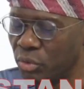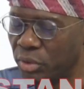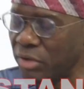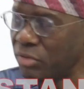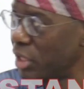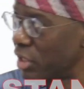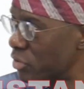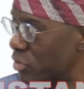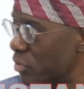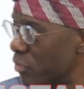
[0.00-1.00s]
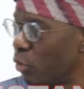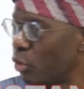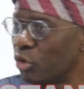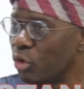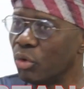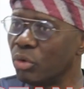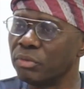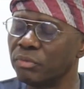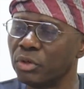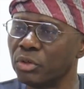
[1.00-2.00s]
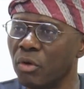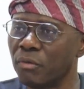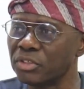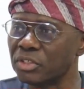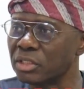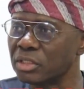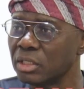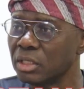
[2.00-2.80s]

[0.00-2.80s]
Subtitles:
estates for your officers.